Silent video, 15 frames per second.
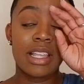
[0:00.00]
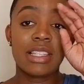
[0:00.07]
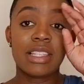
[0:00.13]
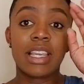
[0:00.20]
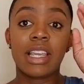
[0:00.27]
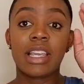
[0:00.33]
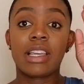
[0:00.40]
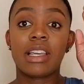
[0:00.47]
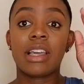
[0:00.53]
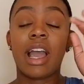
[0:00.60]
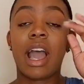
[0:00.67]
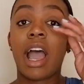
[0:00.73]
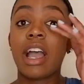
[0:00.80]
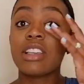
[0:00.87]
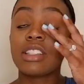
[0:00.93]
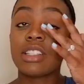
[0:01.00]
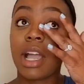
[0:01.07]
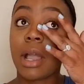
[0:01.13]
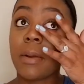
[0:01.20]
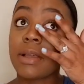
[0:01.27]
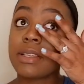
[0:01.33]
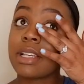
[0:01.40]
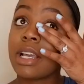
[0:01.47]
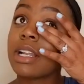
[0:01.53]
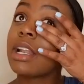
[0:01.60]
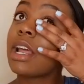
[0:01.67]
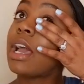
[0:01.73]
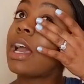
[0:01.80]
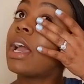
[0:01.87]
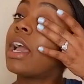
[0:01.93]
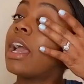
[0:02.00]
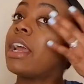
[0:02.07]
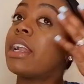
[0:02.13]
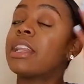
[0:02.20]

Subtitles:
take hot showers at night